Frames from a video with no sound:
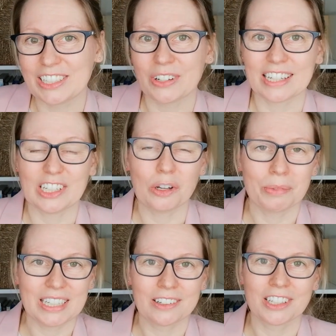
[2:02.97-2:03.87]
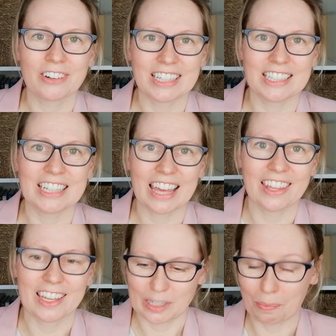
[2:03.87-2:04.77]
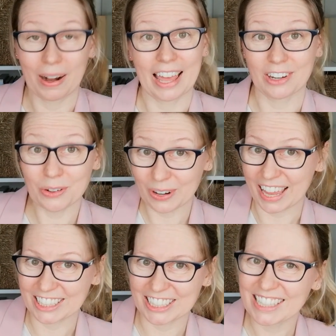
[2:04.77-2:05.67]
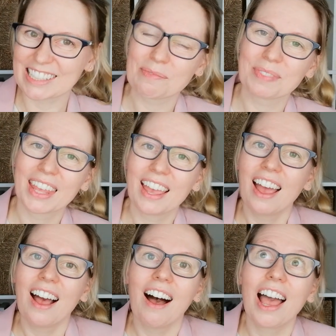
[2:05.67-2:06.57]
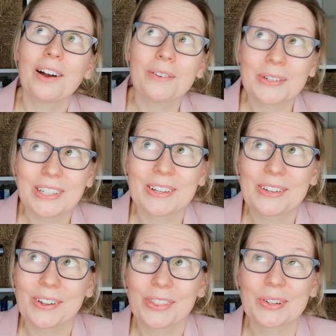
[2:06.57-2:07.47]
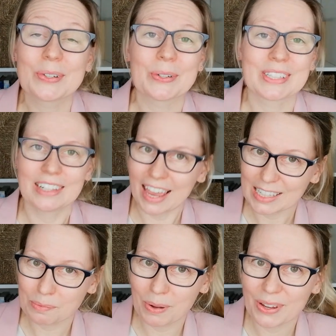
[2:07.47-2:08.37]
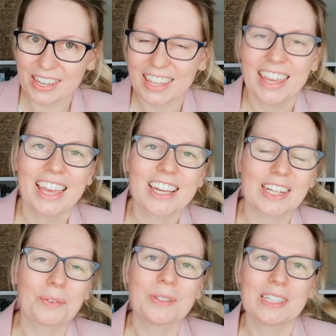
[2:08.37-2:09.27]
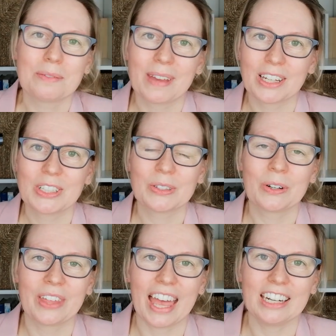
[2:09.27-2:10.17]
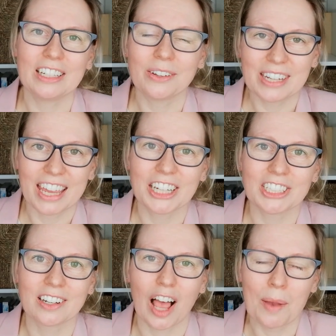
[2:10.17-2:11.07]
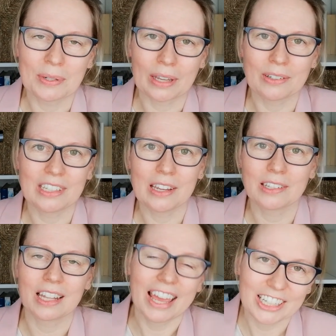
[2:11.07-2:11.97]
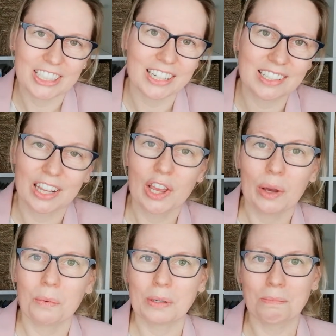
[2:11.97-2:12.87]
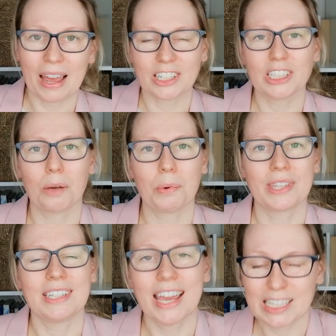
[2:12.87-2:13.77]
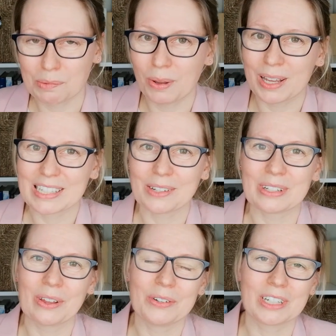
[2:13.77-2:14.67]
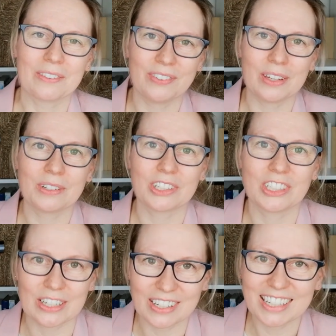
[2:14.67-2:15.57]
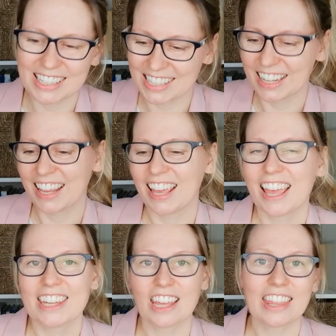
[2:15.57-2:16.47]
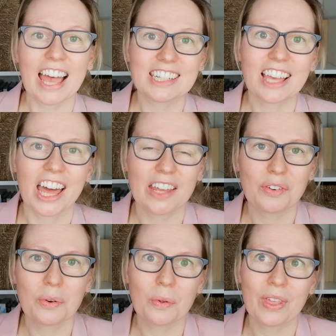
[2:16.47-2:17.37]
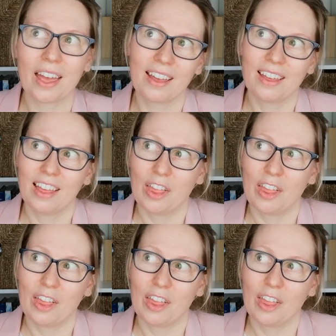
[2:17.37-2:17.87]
as you're getting your materials ready together to plan your lectures. I also got the course textbook because I wanted to make sure that any notation I was going to use in the lectures would match up with the textbook so as not to confuse the students. So that's kind of all the